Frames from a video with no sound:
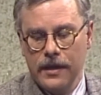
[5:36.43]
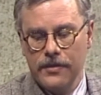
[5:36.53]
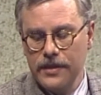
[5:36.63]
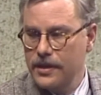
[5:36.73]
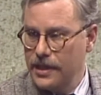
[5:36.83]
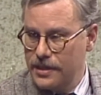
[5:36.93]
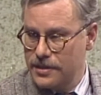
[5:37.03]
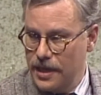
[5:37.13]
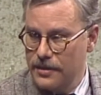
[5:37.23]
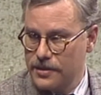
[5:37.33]
Uh, then the
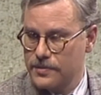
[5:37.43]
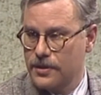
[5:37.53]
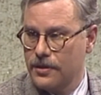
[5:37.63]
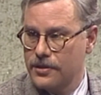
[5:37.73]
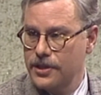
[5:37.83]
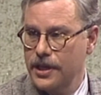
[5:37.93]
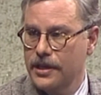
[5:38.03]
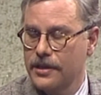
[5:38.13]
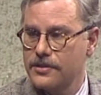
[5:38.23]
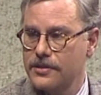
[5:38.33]
next day, this was all
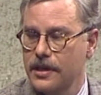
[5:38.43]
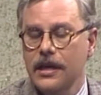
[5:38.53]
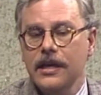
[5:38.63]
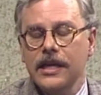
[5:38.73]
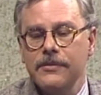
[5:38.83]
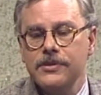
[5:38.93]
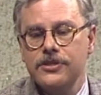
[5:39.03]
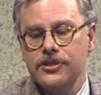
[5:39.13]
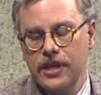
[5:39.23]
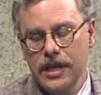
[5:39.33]
changed. It
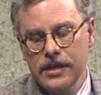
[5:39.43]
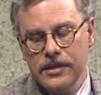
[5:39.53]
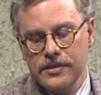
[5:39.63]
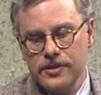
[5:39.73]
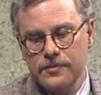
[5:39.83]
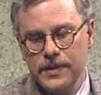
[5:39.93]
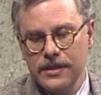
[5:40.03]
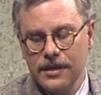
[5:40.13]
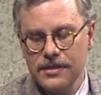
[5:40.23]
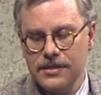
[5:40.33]
was changed
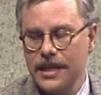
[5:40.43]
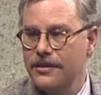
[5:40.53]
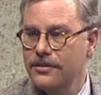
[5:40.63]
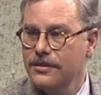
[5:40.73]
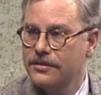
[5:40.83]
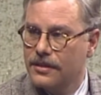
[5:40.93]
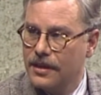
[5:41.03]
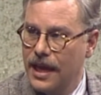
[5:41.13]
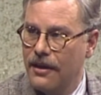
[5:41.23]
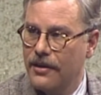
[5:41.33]
because they couldn't
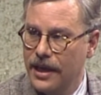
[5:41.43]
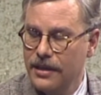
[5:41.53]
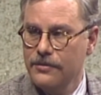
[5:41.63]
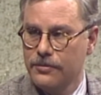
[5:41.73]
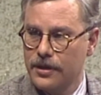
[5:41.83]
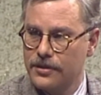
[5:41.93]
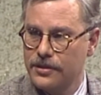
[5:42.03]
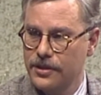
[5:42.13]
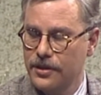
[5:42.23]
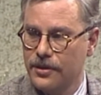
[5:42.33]
allow anyone
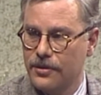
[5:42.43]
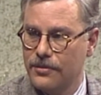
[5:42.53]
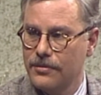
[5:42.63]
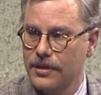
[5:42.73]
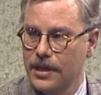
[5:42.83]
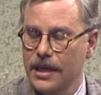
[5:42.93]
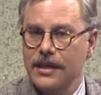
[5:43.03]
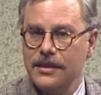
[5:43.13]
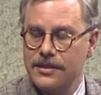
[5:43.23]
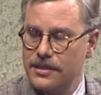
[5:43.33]
to know
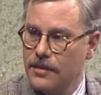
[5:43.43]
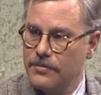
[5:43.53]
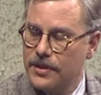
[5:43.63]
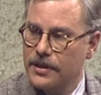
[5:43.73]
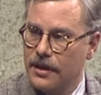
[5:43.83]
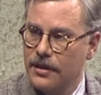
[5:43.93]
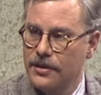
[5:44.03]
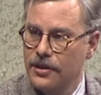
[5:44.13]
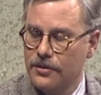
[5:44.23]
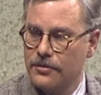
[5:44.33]
that something
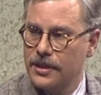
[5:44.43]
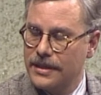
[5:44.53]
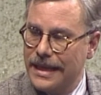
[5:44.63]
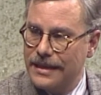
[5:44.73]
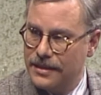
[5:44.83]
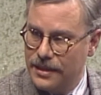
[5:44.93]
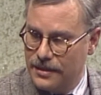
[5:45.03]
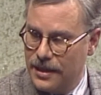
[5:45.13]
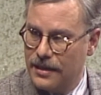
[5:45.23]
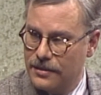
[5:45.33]
unknown could
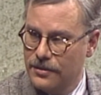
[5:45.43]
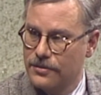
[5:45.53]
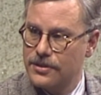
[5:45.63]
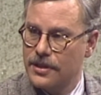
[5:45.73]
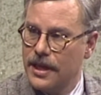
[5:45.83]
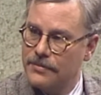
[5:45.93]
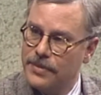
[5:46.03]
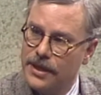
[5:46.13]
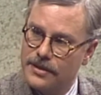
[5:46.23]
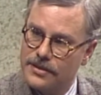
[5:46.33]
get that close to
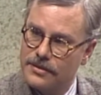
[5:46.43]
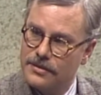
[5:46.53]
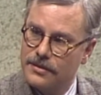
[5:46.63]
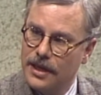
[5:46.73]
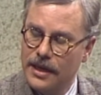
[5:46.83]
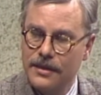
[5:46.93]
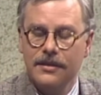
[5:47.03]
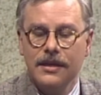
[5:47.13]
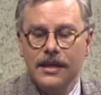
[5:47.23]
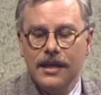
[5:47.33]
that base.
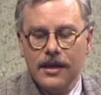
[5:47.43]
And